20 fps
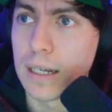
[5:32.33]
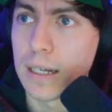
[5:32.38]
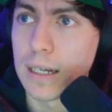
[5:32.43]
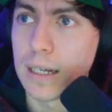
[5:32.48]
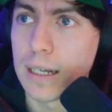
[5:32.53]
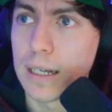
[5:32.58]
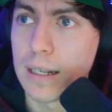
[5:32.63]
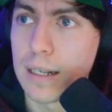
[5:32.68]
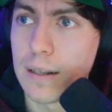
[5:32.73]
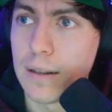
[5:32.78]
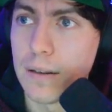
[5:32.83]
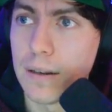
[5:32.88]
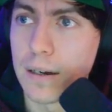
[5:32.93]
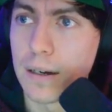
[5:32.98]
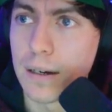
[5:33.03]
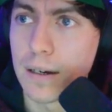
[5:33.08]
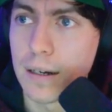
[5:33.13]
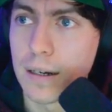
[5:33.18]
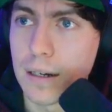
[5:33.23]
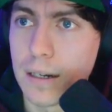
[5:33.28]
the
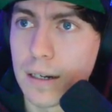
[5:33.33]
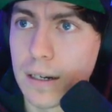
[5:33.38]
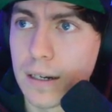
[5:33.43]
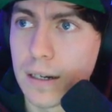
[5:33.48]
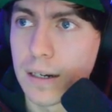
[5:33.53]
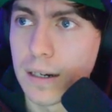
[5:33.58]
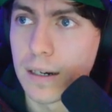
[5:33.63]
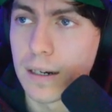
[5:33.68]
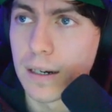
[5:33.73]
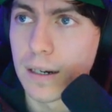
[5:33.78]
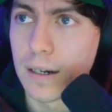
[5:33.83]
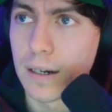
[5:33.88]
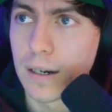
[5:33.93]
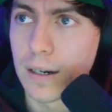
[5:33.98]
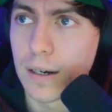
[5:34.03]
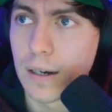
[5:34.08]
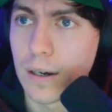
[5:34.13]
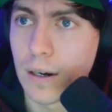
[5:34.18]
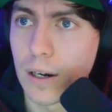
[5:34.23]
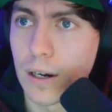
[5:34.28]

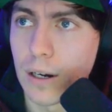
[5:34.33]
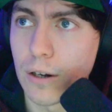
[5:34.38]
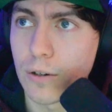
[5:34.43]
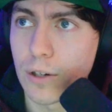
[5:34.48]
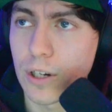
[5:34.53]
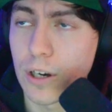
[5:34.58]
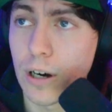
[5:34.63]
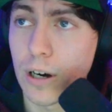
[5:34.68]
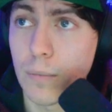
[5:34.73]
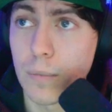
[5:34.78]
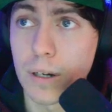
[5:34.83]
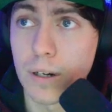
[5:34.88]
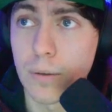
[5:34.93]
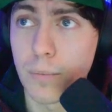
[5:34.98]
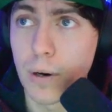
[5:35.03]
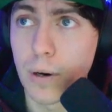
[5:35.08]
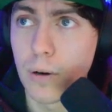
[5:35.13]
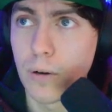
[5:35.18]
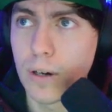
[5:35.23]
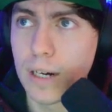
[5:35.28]
Close Combat.
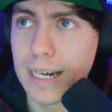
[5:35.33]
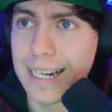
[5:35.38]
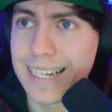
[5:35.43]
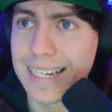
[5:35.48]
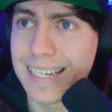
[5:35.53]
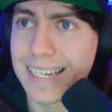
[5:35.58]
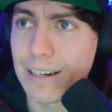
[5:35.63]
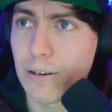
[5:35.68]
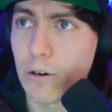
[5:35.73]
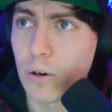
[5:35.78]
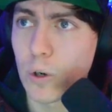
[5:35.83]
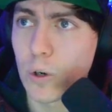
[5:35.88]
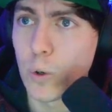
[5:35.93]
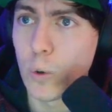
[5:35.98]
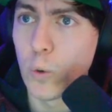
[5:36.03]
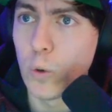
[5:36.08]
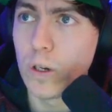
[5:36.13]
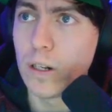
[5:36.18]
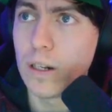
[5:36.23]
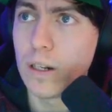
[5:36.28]
Opponent has a Goon
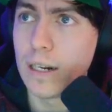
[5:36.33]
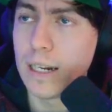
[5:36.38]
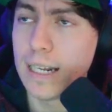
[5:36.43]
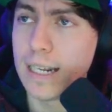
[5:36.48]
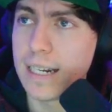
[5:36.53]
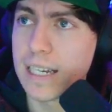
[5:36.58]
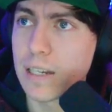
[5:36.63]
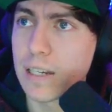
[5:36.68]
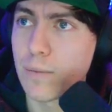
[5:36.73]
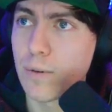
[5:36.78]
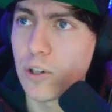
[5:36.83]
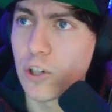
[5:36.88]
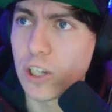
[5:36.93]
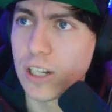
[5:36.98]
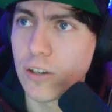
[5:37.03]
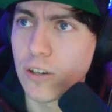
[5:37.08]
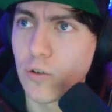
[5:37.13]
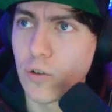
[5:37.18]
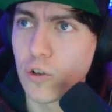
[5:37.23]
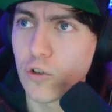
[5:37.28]
in the lead, switches into
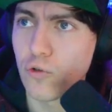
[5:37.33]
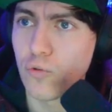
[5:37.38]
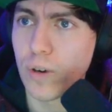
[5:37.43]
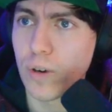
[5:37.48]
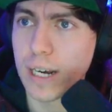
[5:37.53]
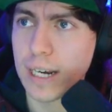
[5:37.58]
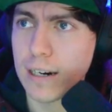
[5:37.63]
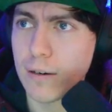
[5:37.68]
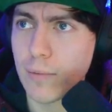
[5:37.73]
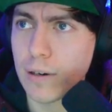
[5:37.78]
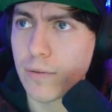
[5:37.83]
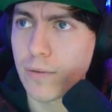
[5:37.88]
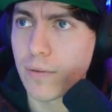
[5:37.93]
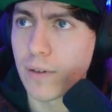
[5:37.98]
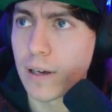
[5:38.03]
a Dragon Breath.